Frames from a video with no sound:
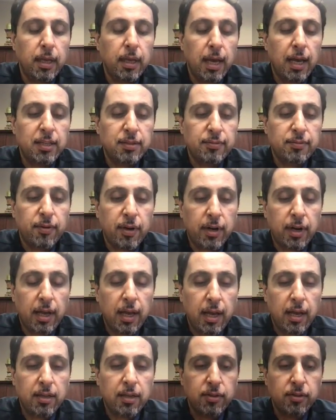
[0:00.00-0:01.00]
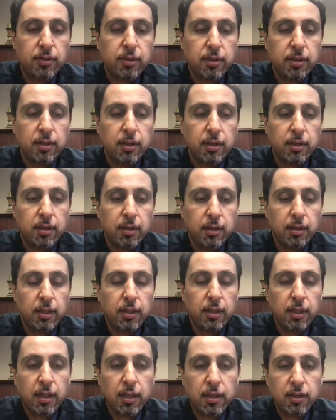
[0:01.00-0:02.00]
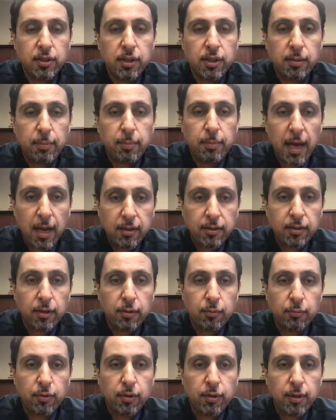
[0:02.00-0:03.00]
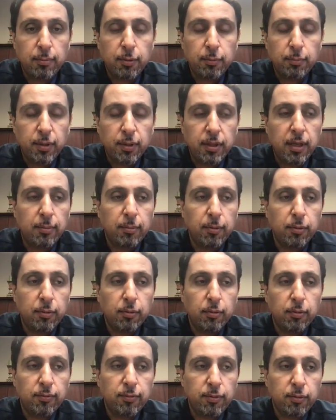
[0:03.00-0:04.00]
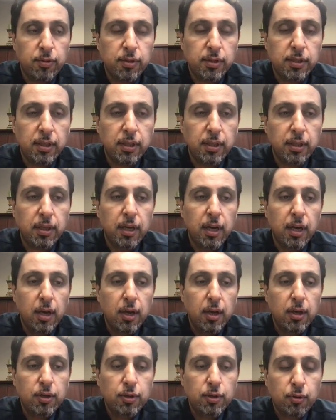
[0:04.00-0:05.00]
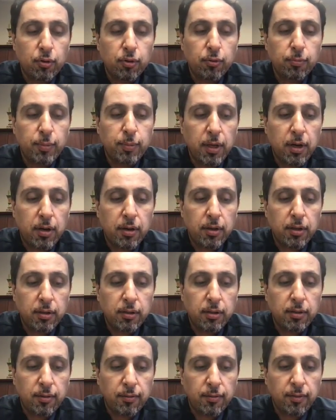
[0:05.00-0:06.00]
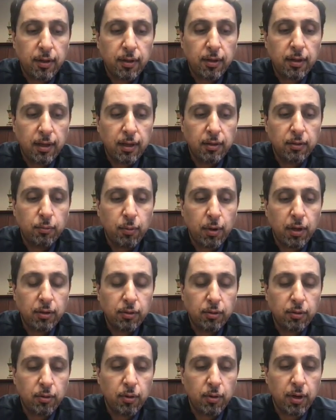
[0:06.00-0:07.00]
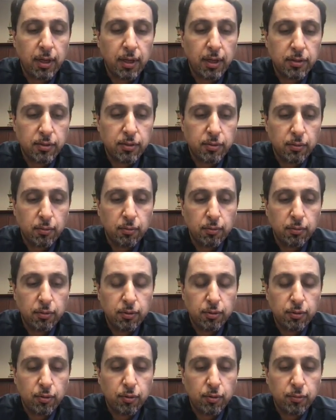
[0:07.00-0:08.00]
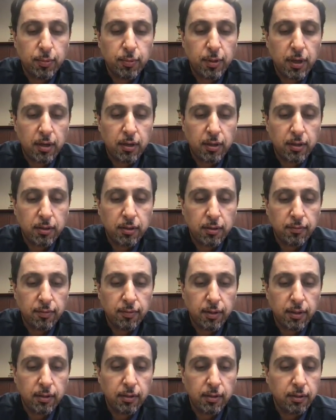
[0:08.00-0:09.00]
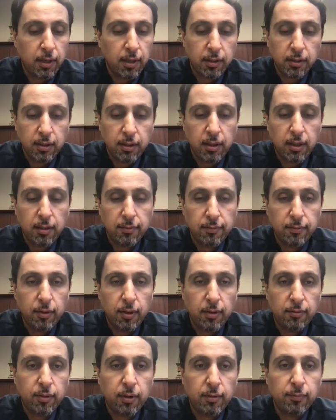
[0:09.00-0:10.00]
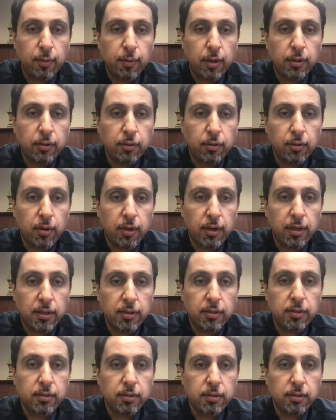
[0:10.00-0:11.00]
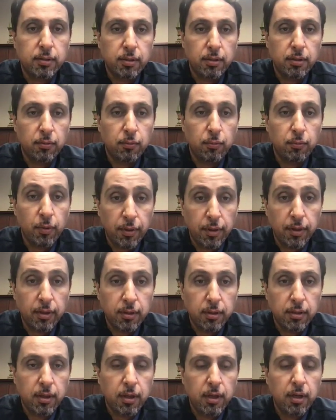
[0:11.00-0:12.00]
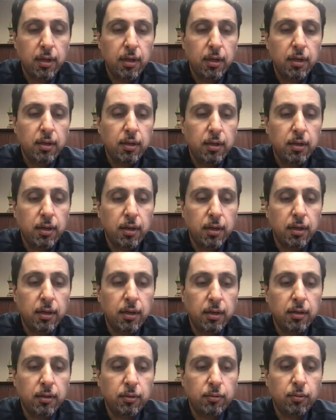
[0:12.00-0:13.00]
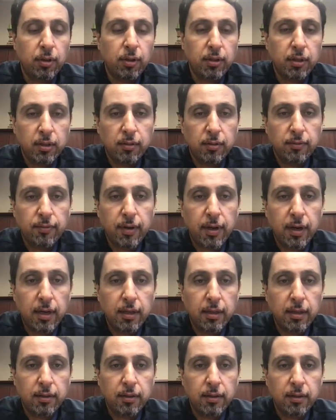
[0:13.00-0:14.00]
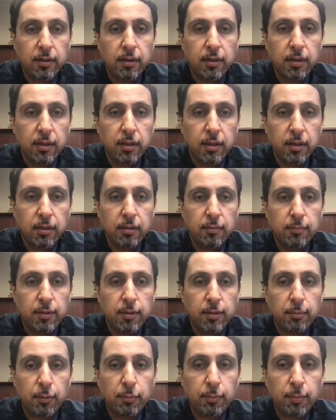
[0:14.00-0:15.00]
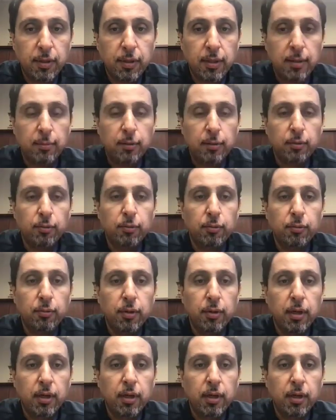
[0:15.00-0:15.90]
As far as EKG pattern with WPW, if you see short PR interval and wide QRS, so short PR interval, not enough, you have to have wide QRS with it to identify the WPW